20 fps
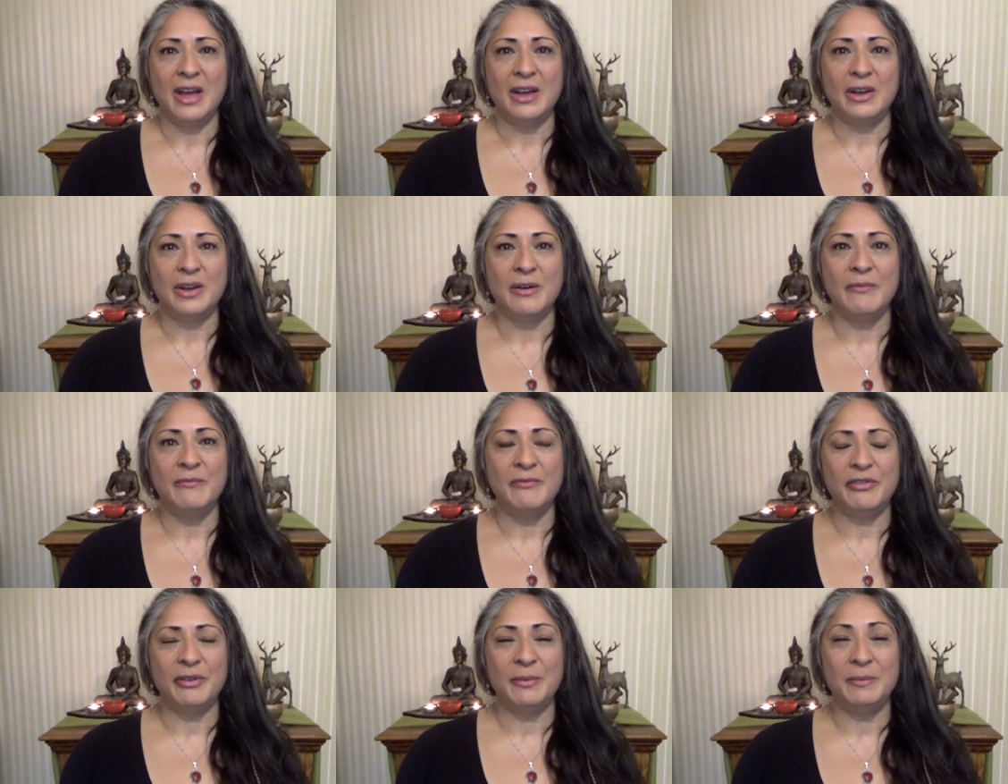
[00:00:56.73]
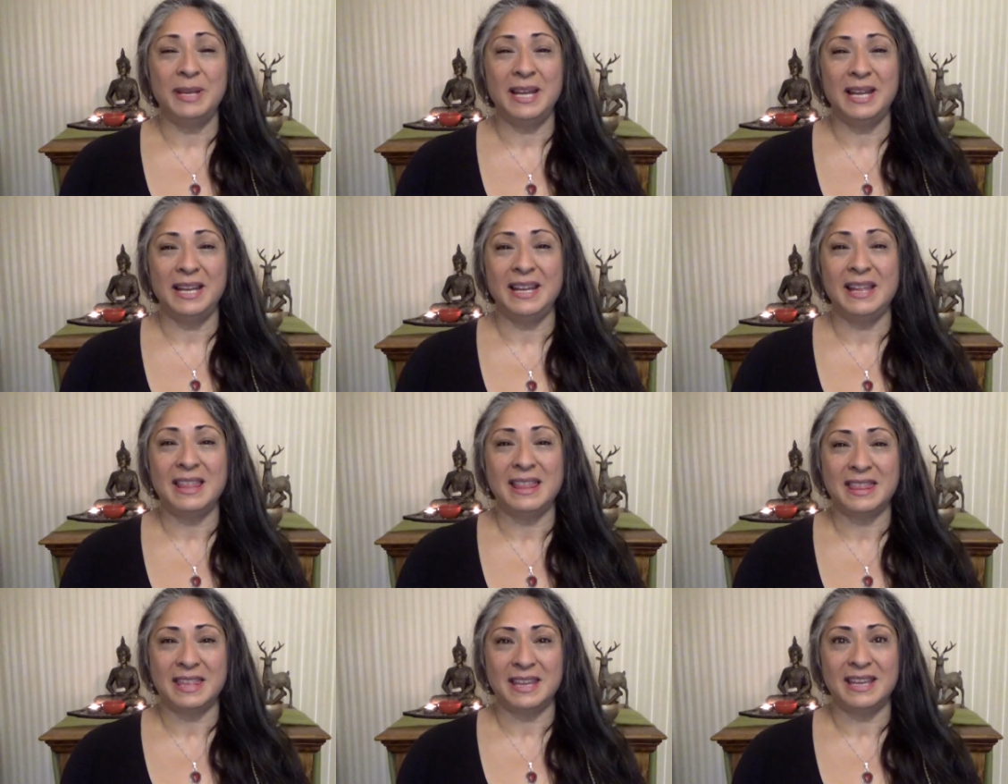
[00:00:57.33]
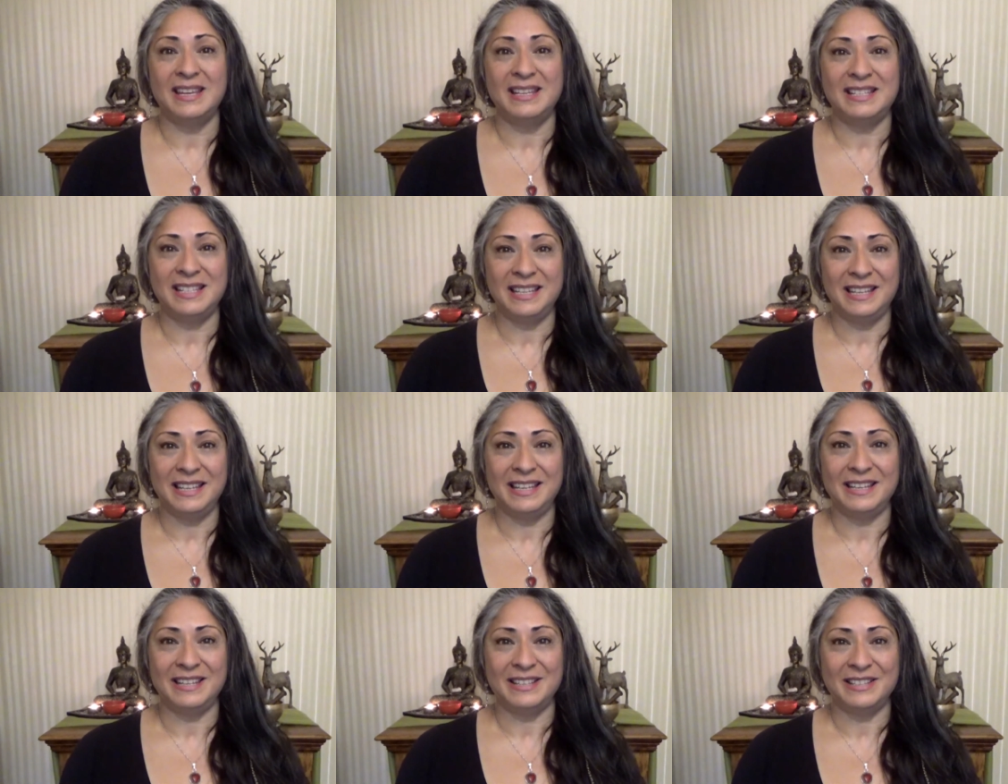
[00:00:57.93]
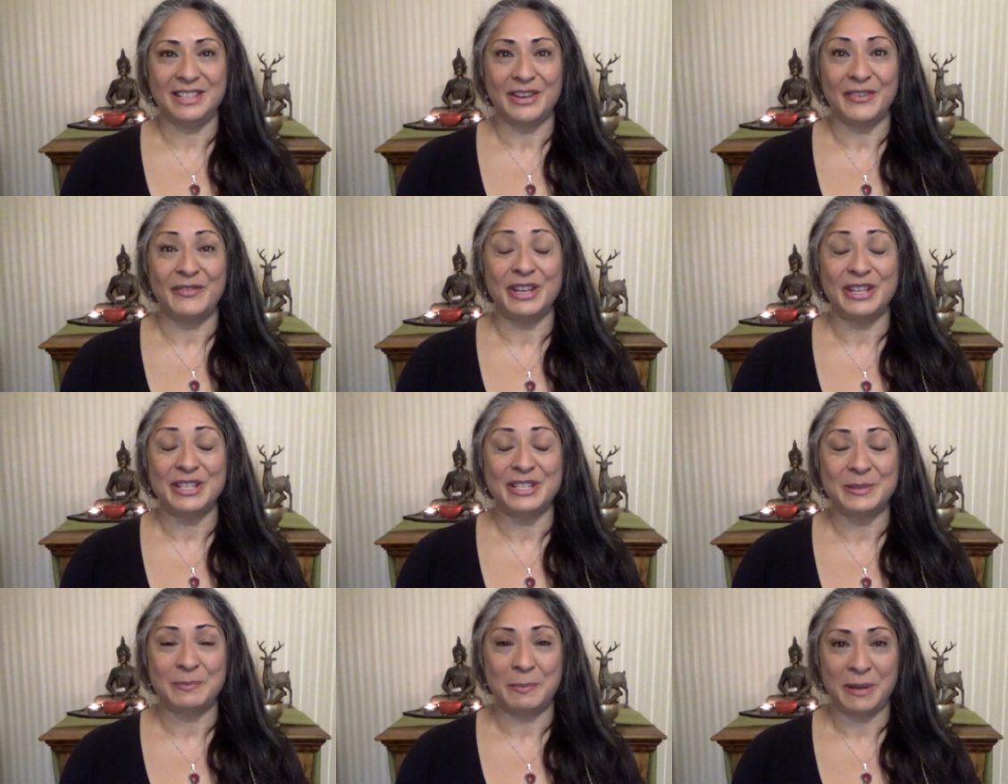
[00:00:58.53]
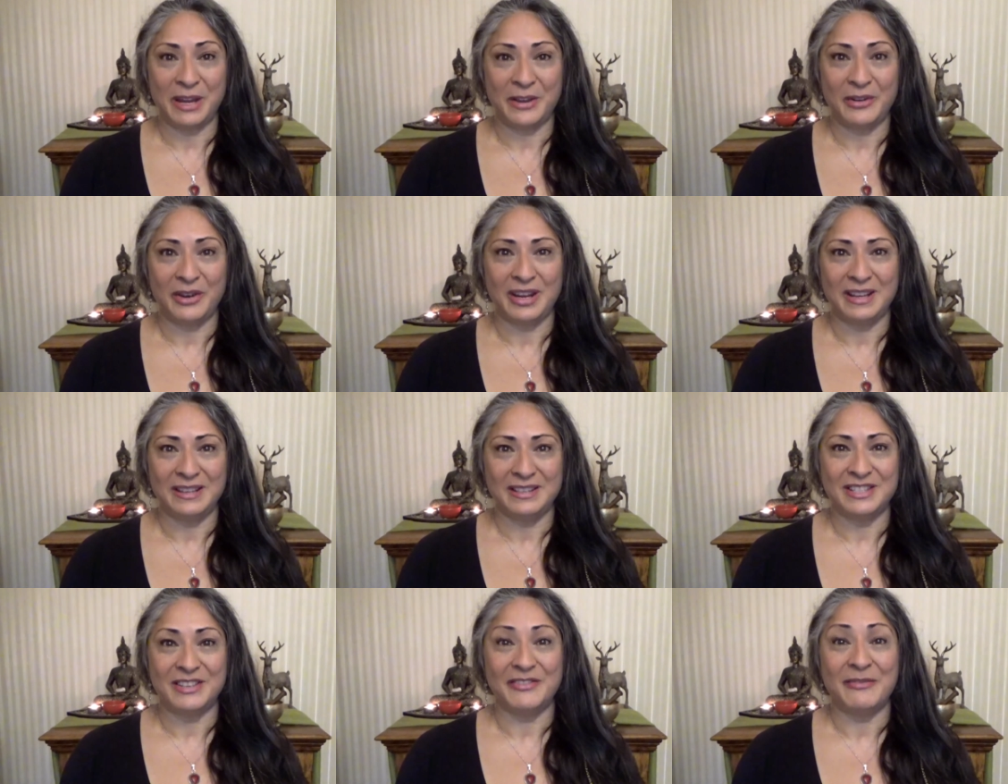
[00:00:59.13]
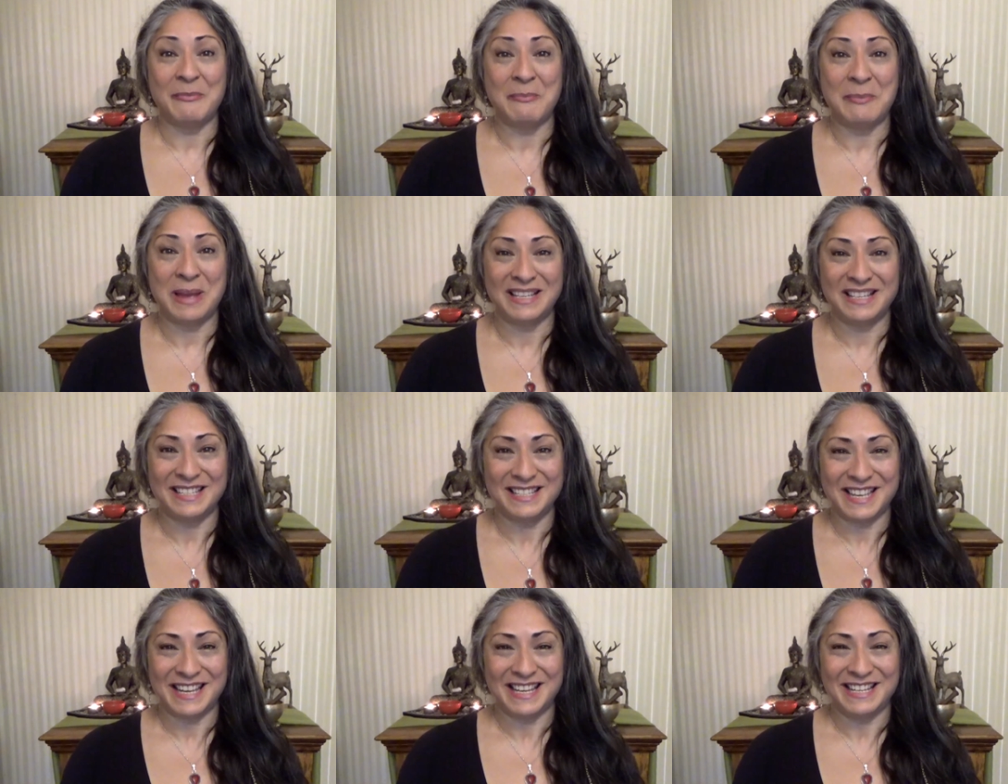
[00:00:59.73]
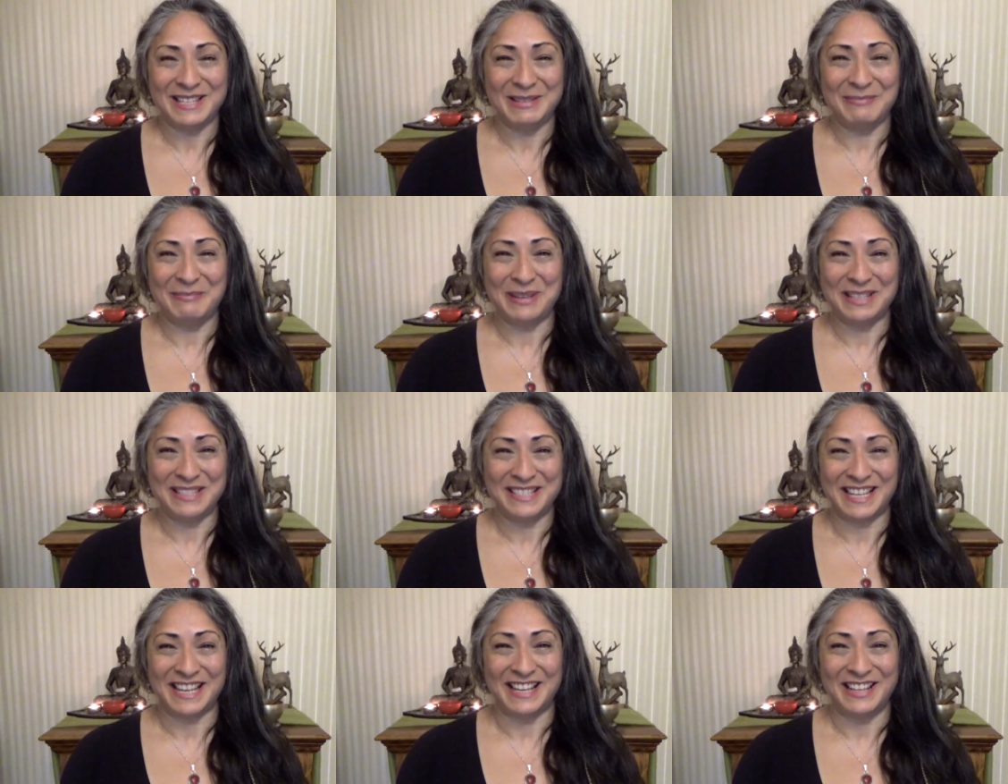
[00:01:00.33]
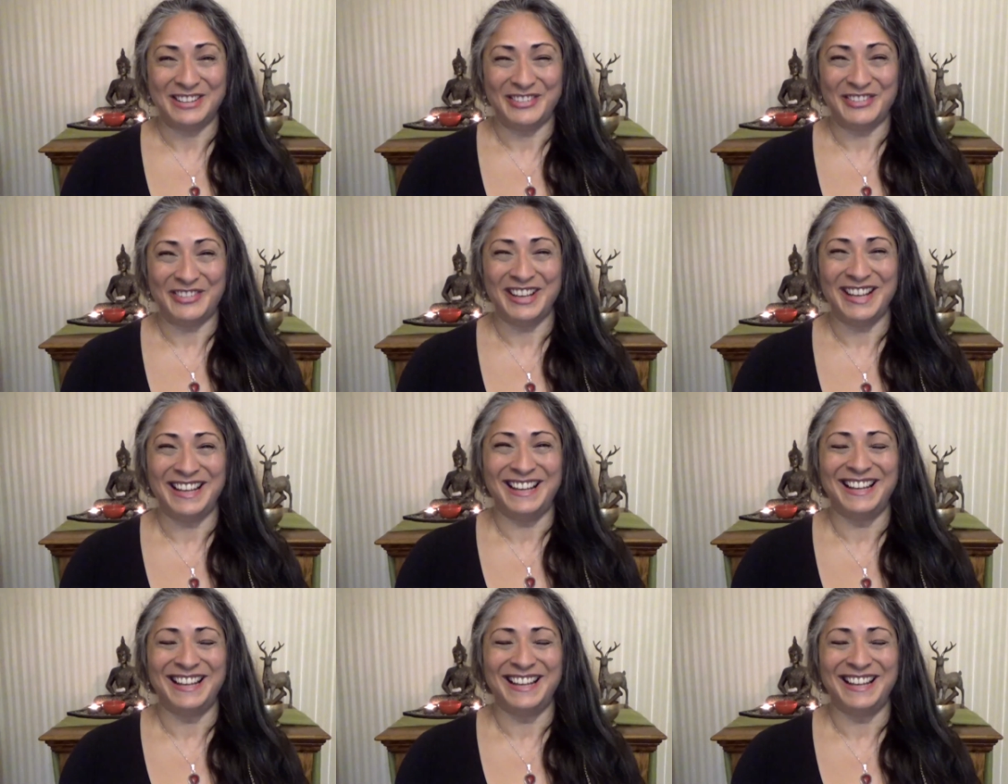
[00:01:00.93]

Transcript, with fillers: come from nearly 30 years of experience of meditating myself.